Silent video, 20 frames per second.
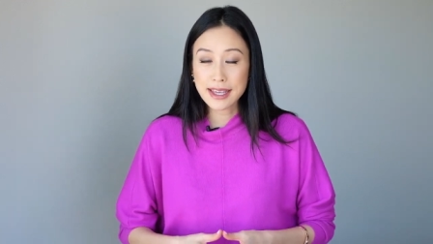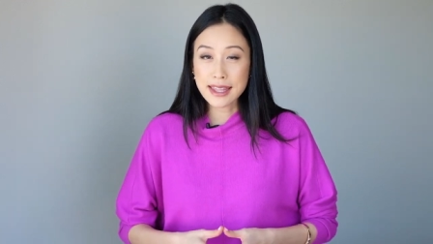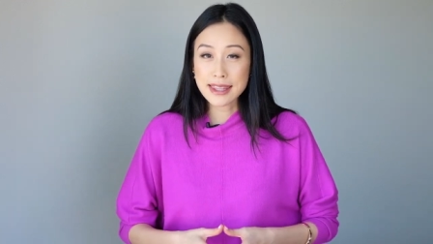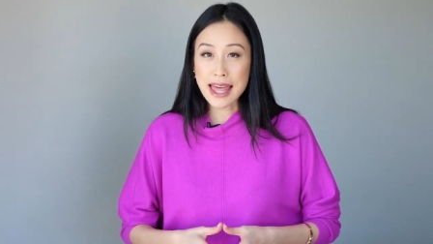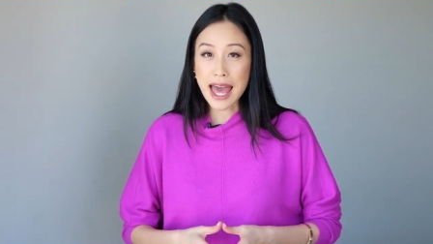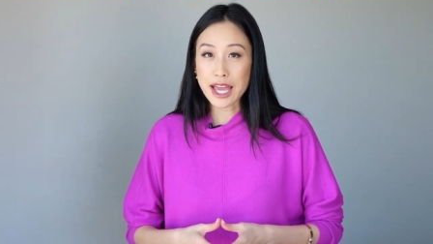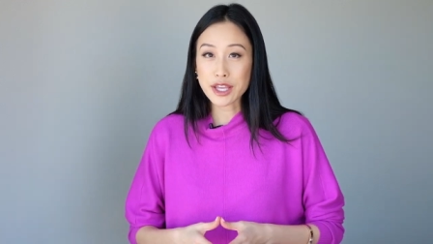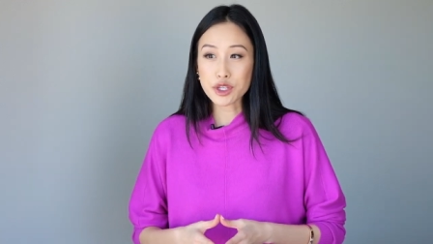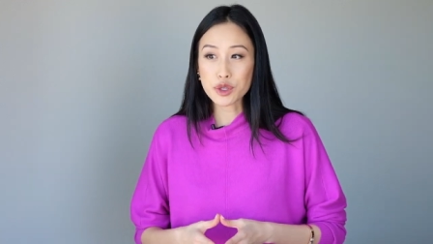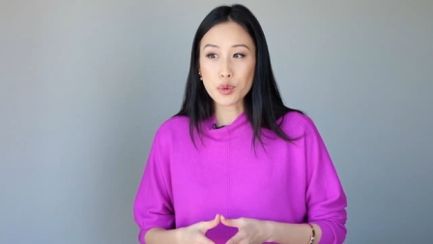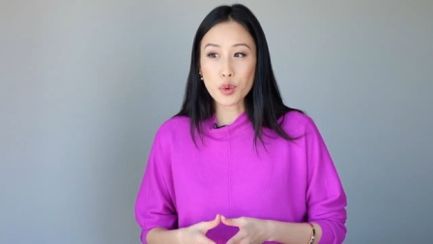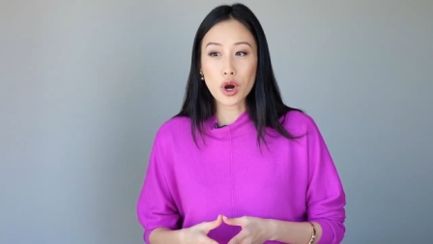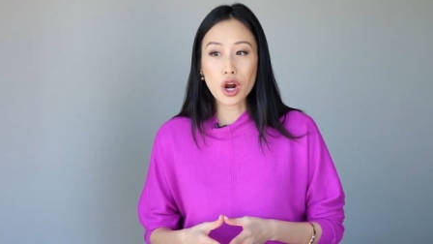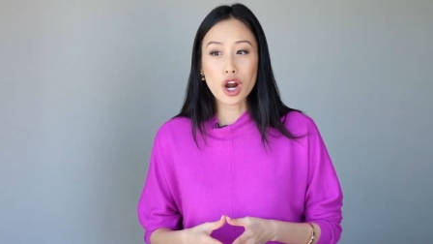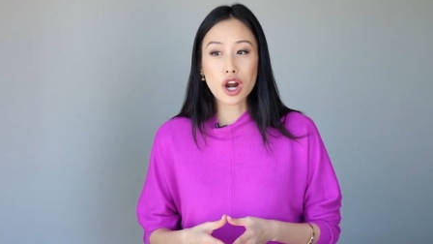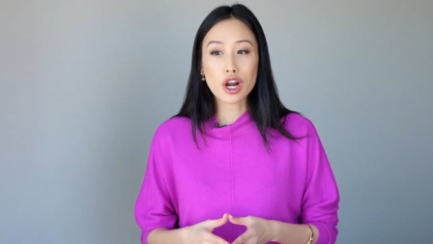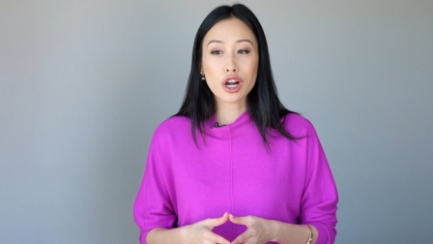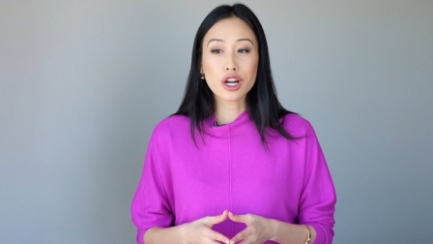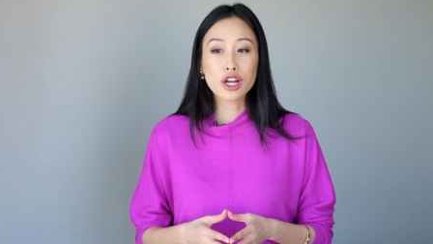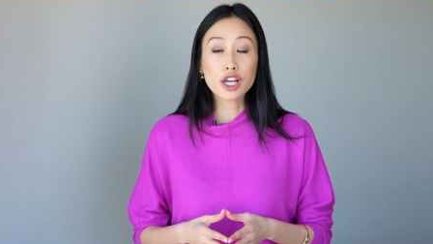that you
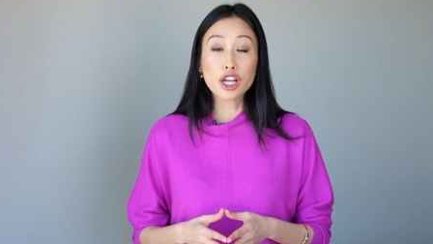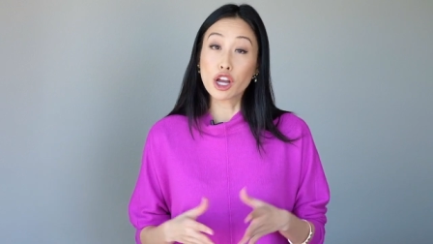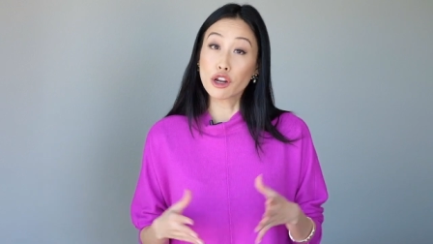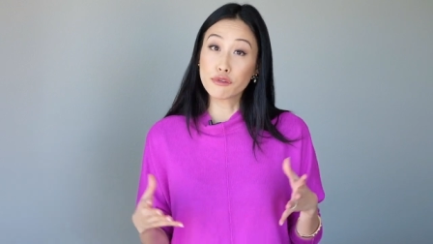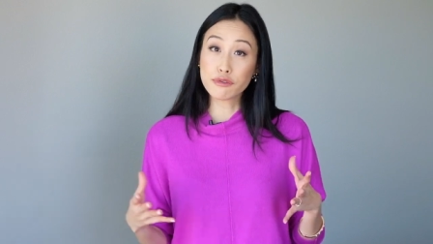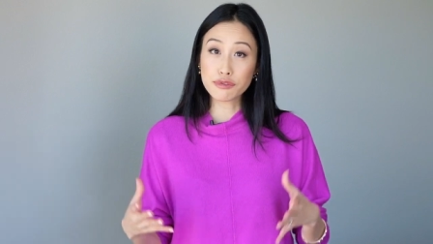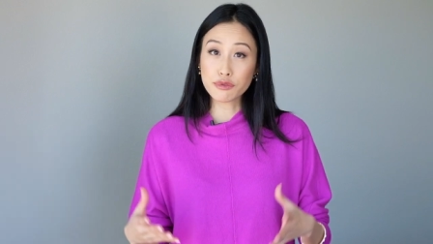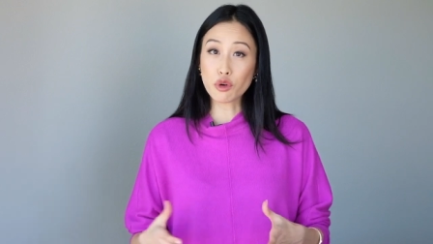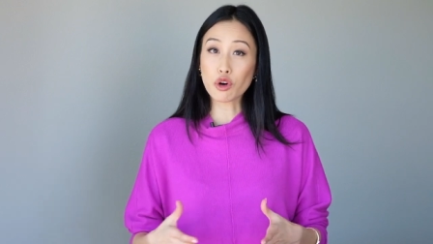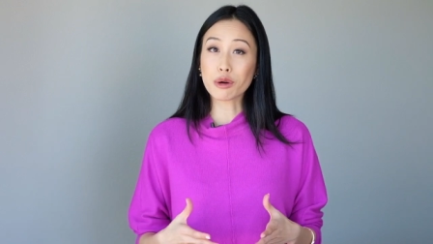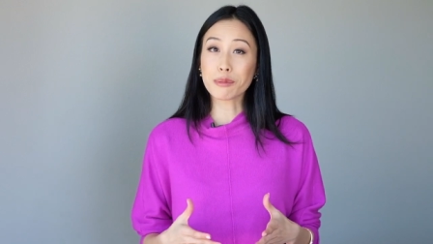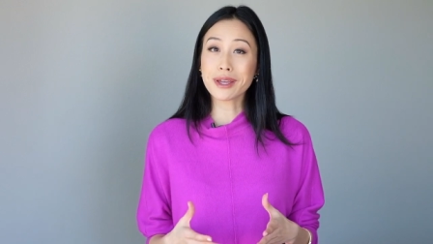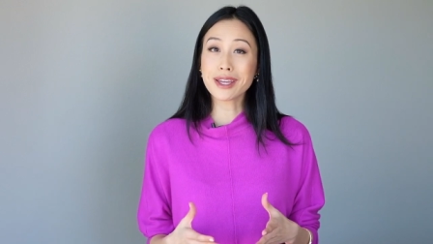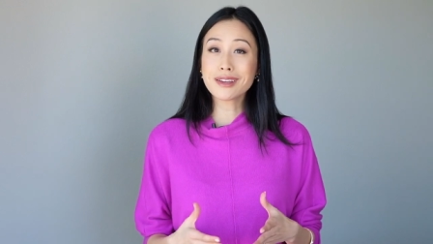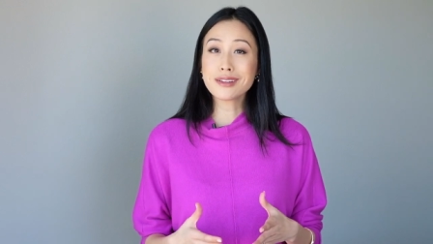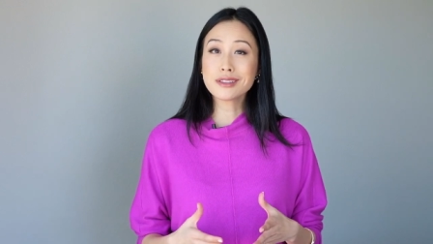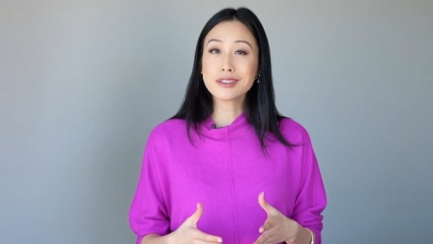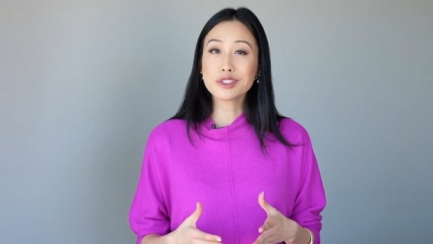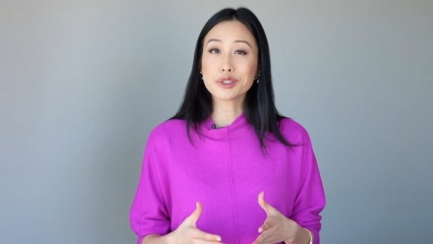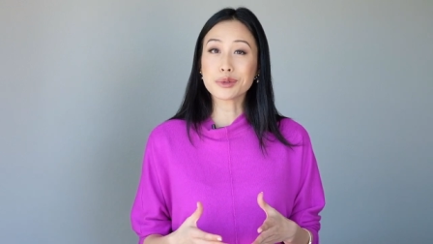are
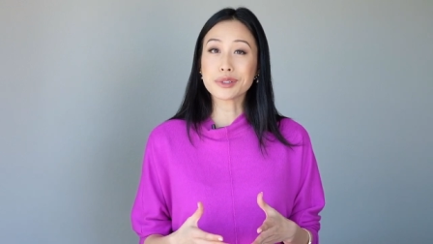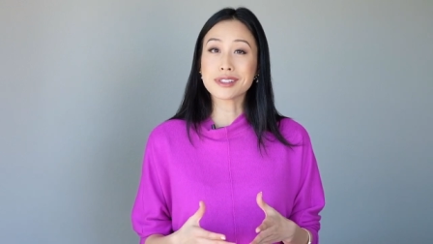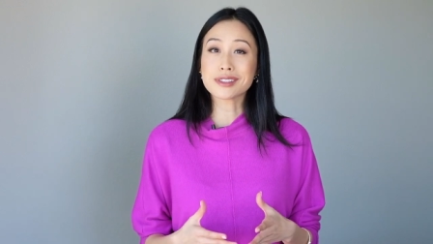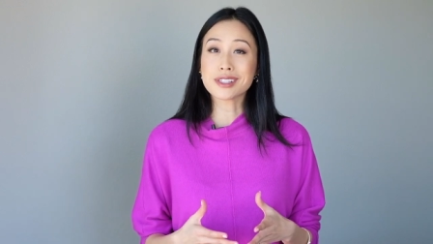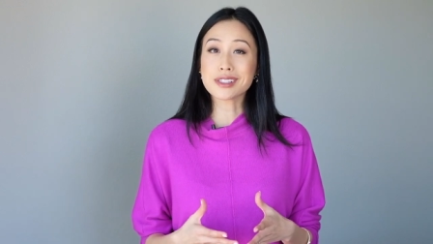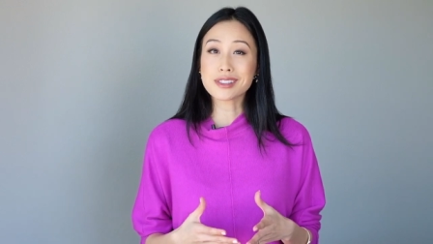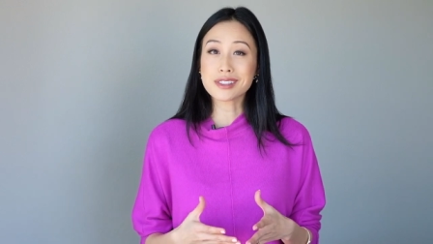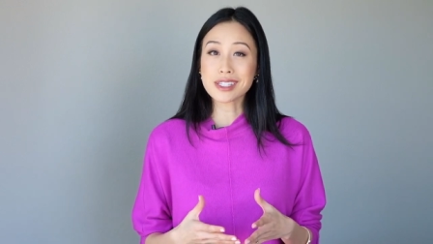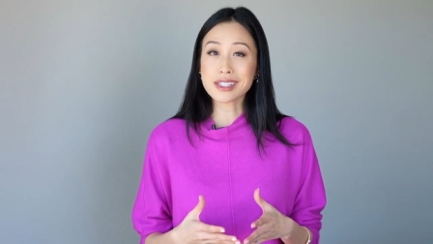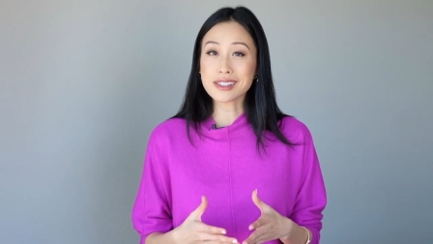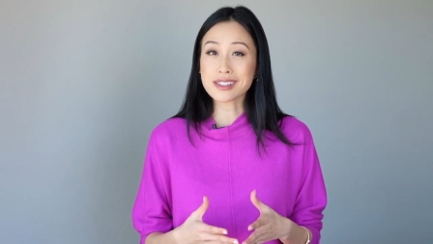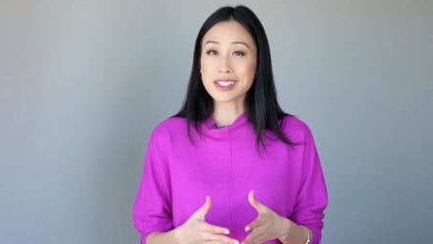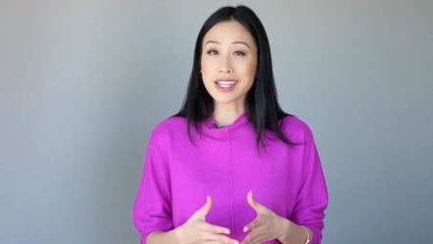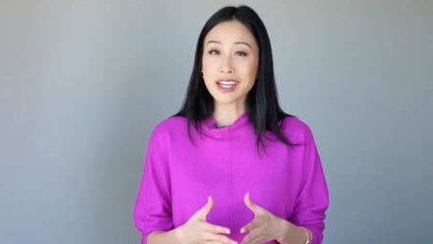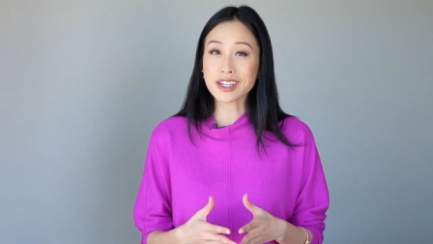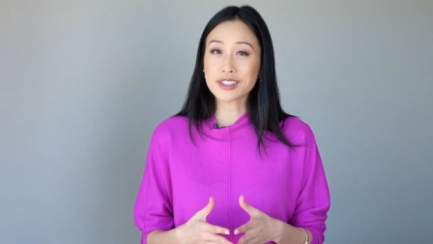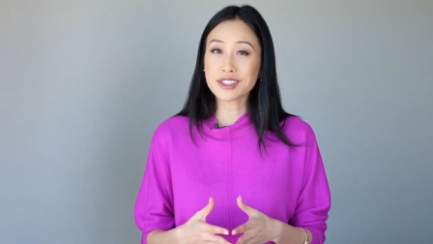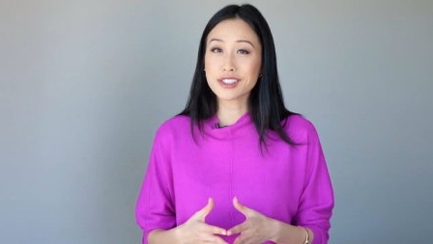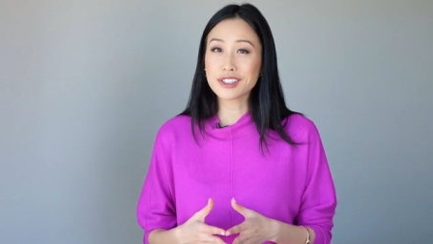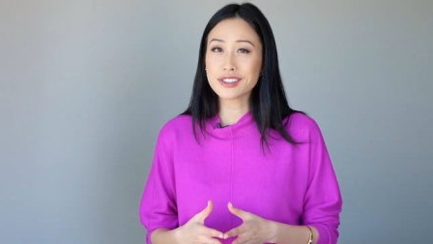conforming to existing
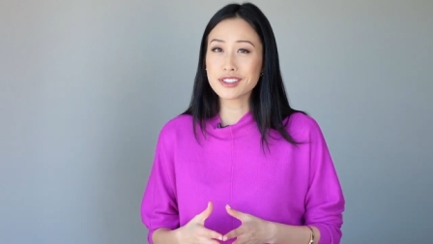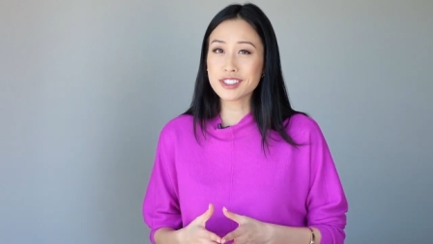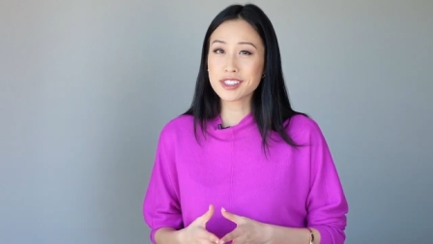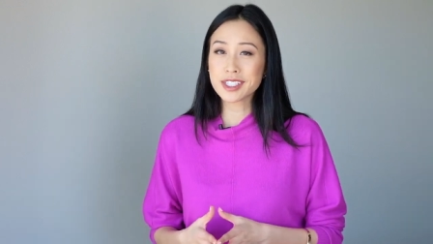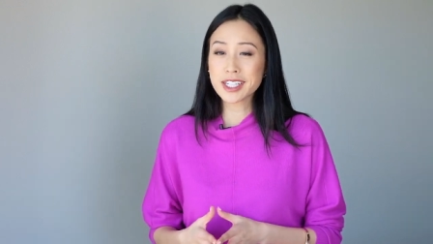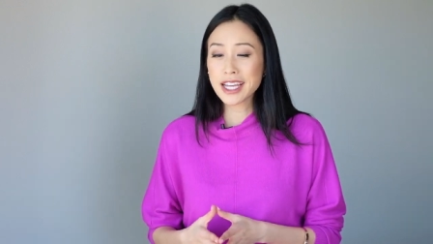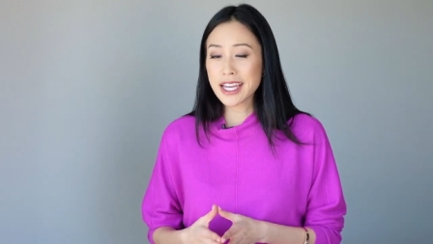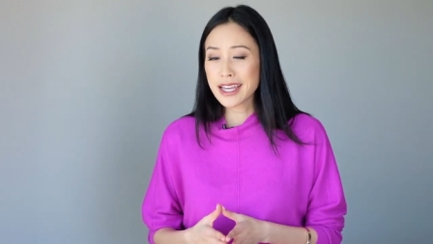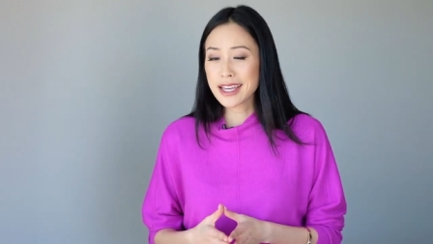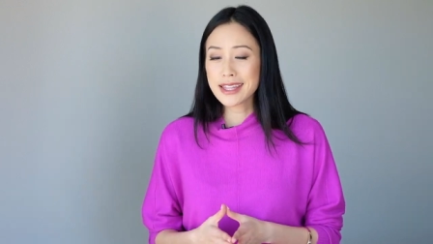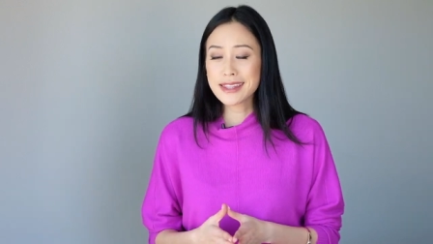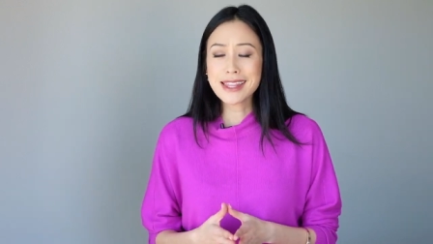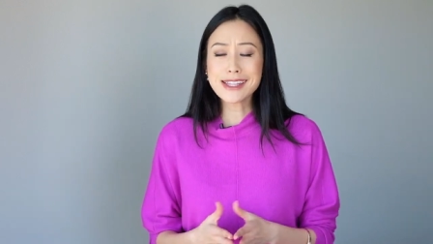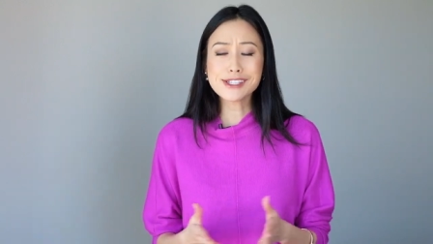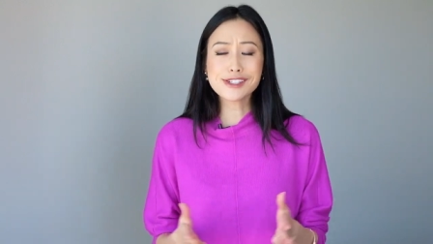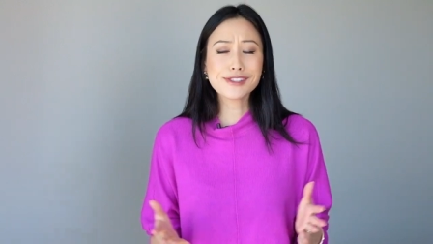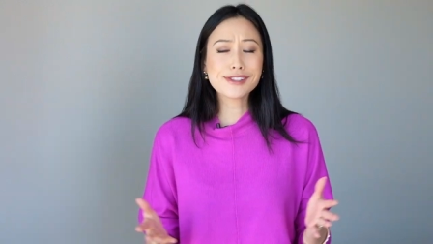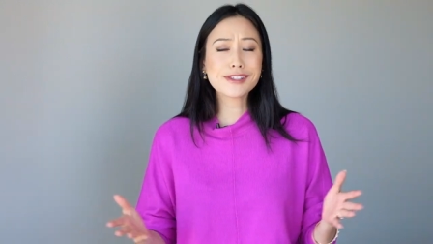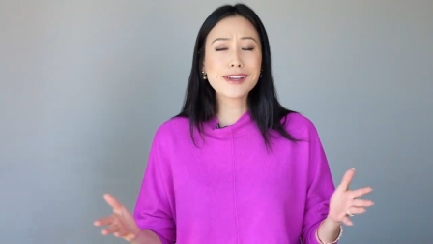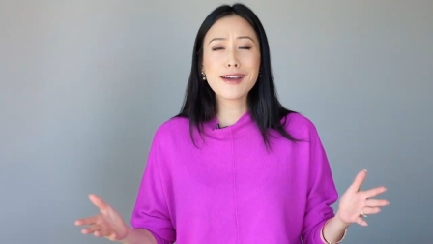standards, then
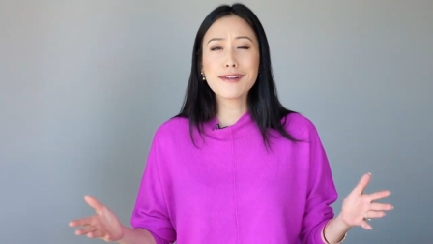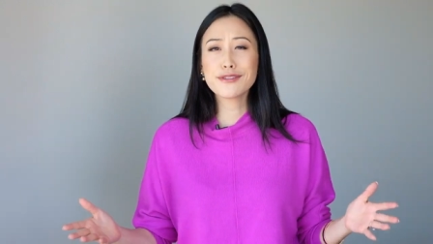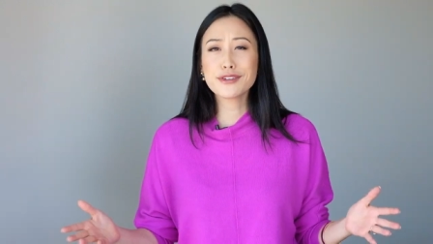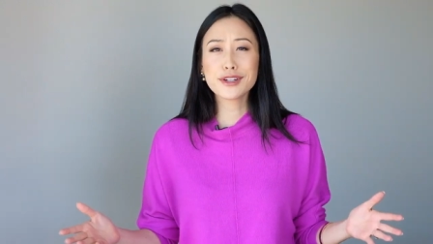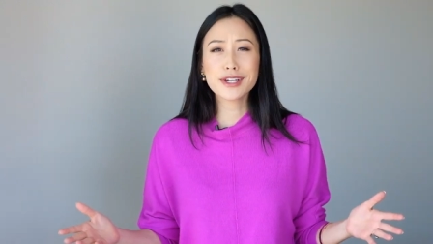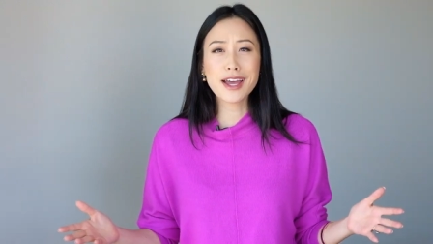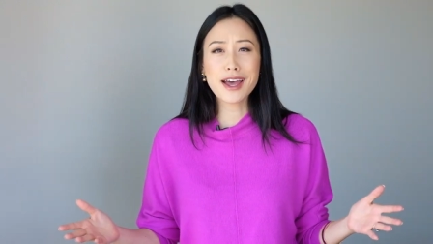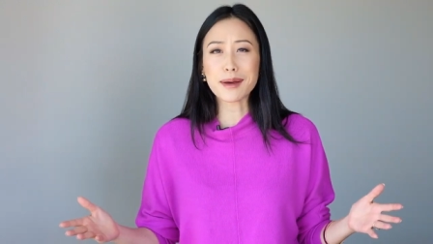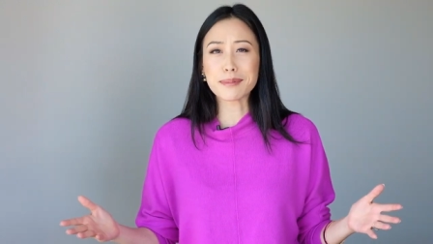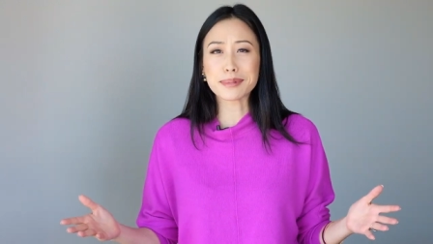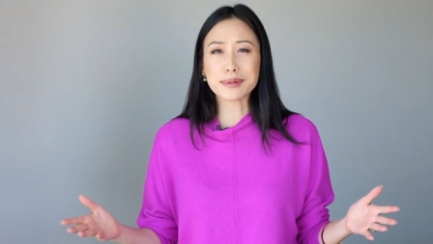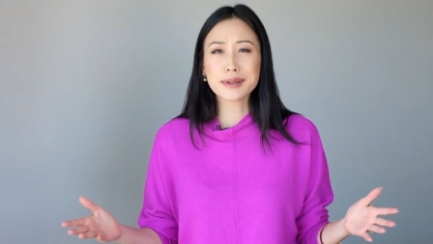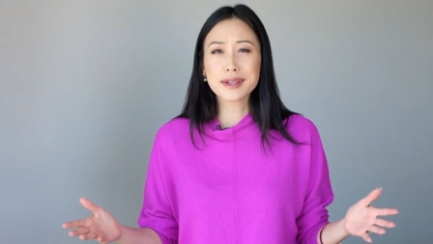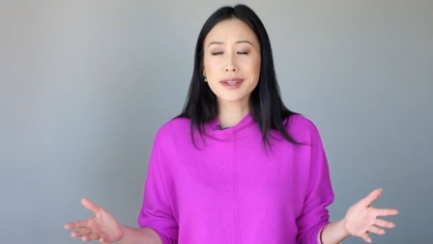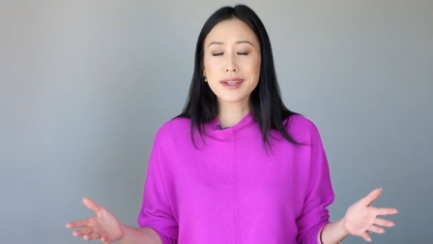just cover it up.